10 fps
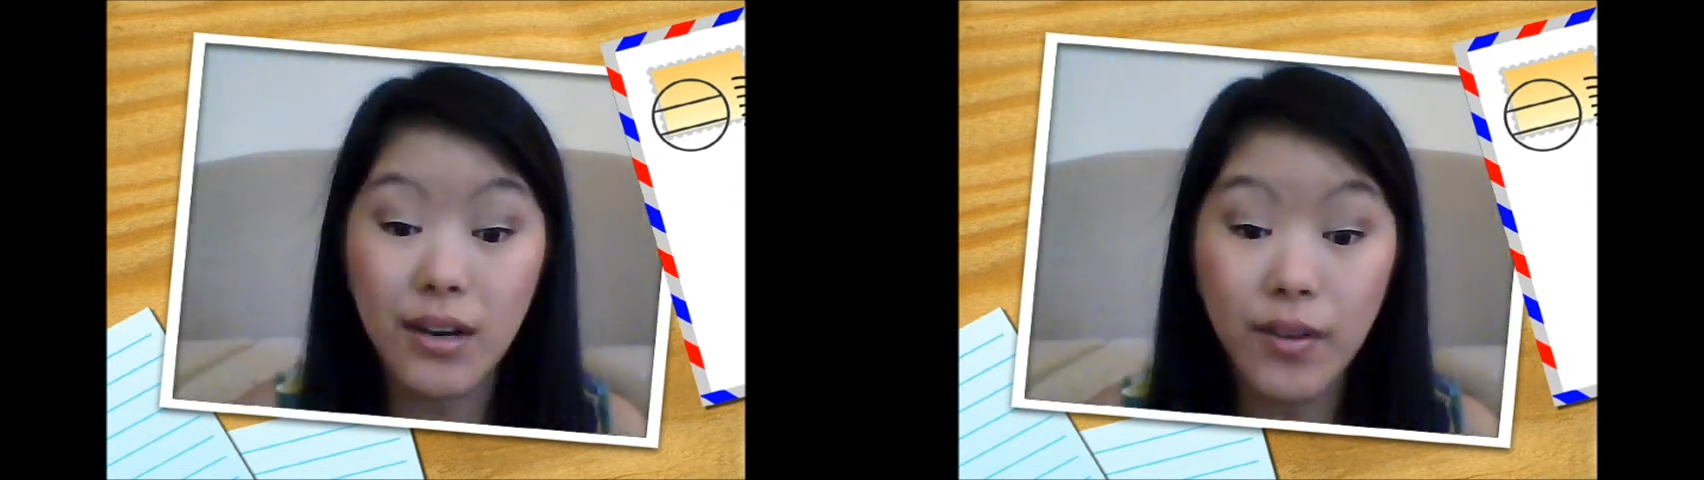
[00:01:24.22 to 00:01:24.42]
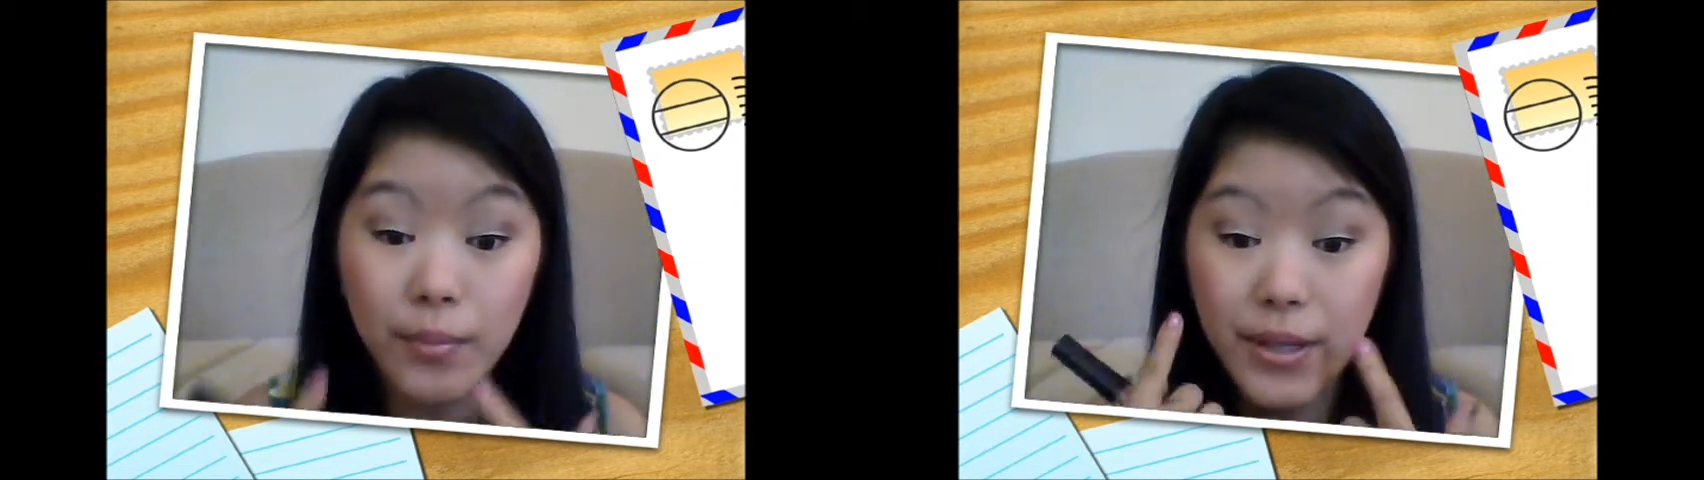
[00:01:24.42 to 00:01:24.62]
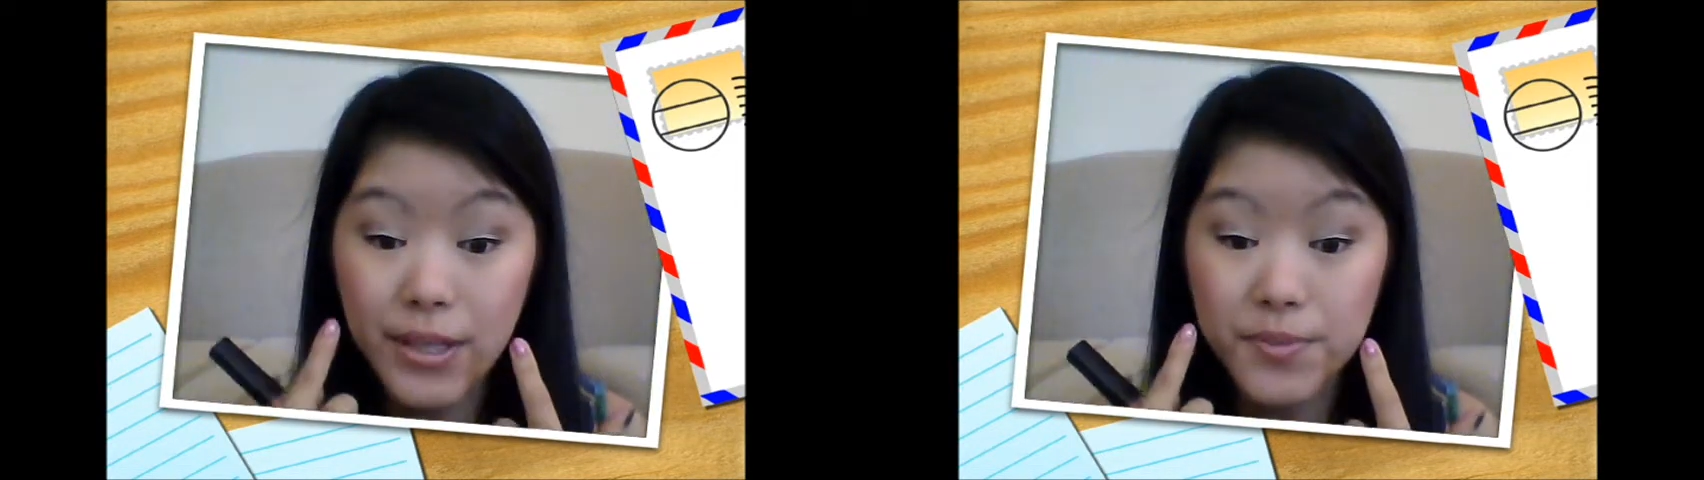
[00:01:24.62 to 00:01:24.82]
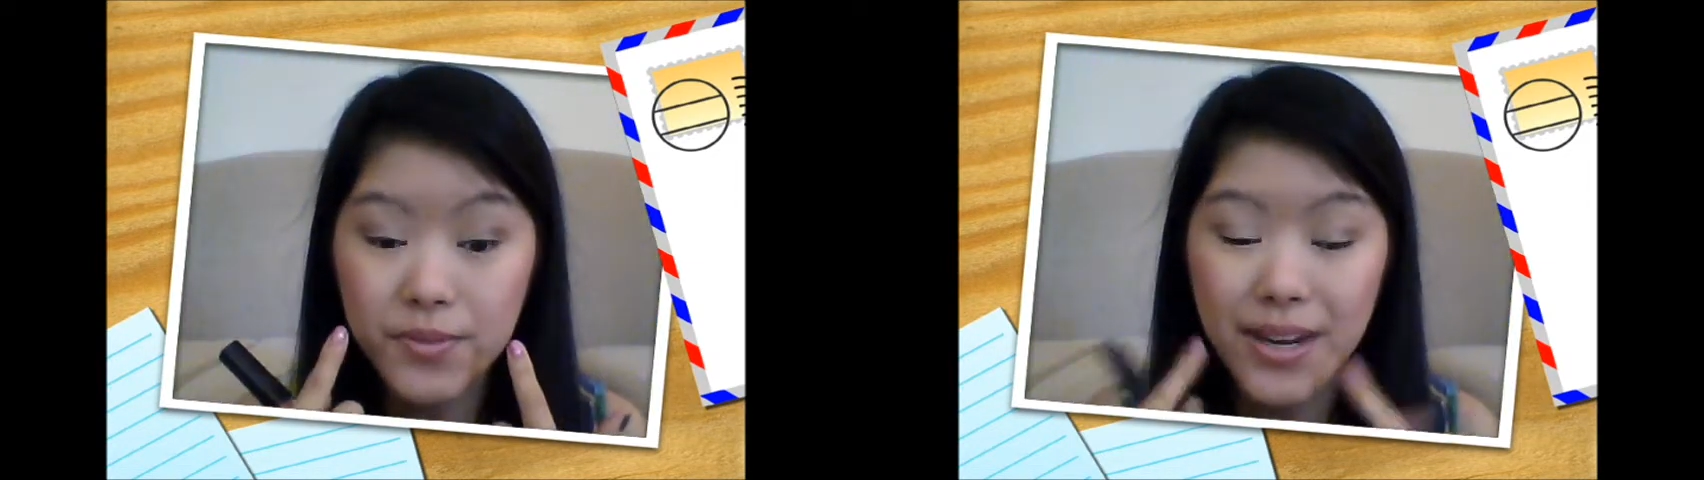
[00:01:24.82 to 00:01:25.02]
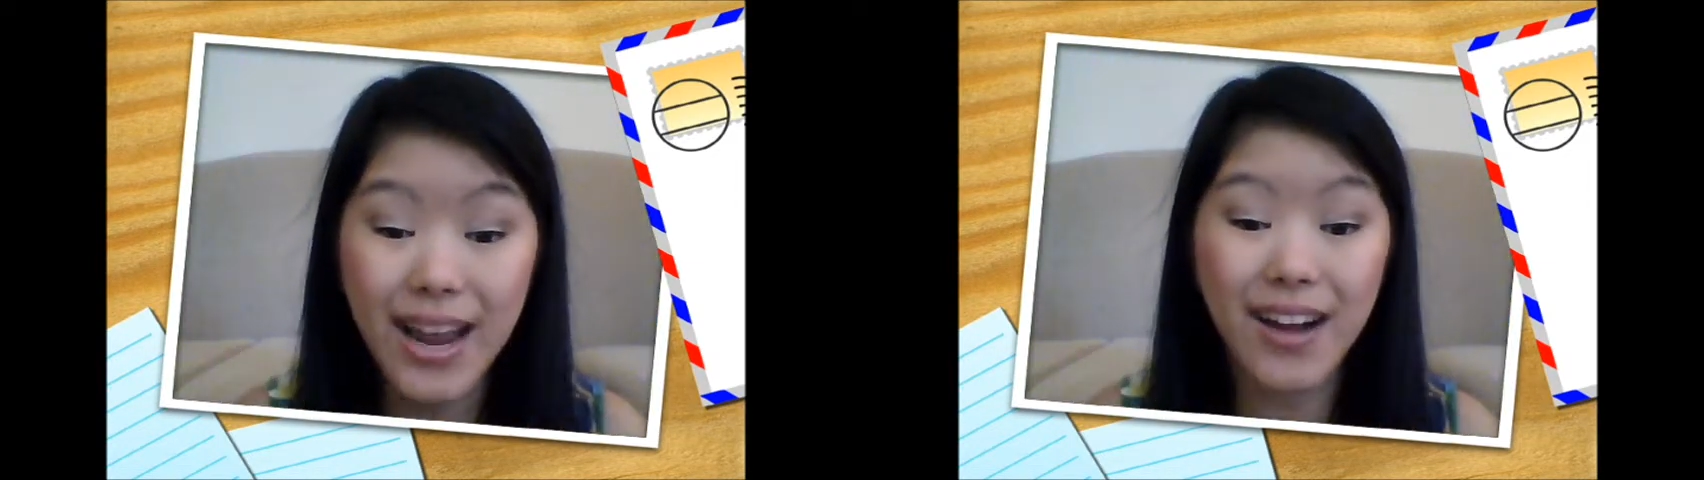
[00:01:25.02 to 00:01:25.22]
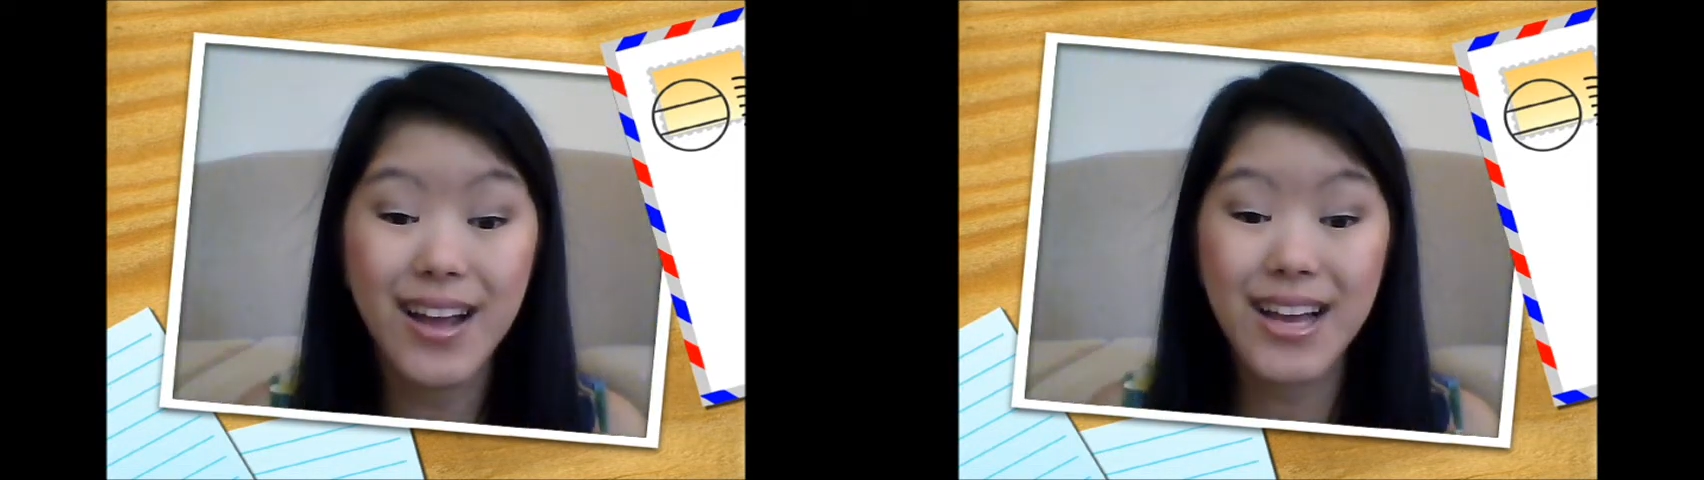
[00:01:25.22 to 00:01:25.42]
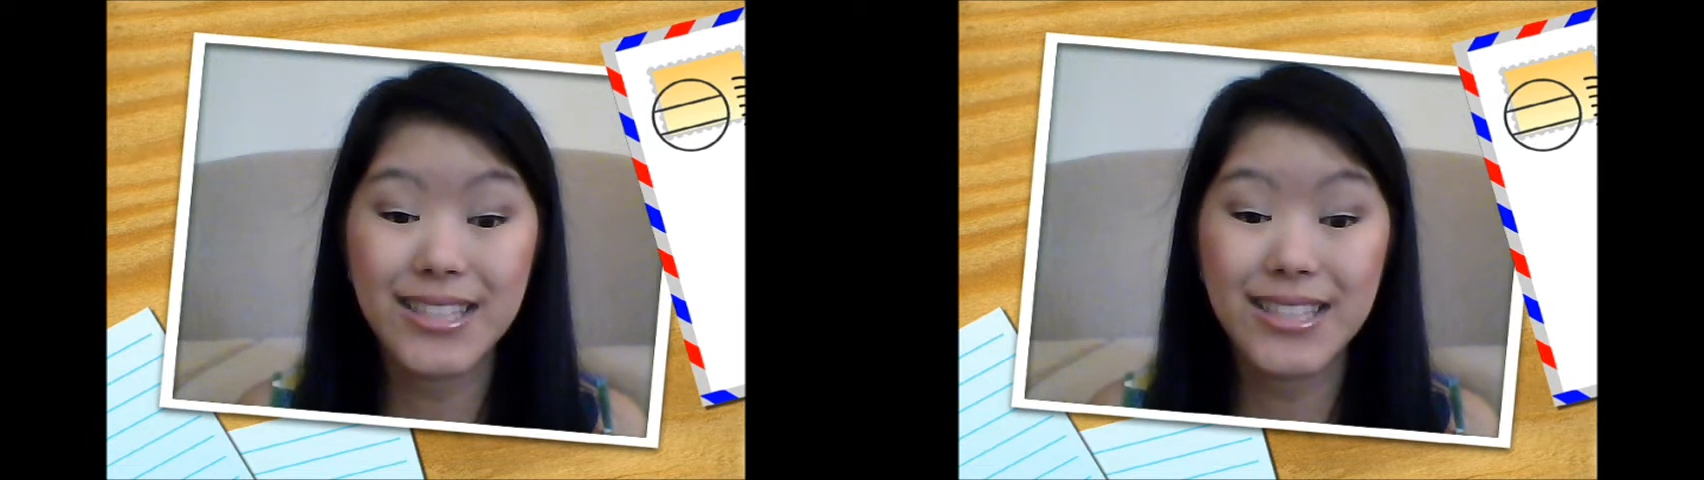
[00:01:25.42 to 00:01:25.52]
that I have on my lips right now.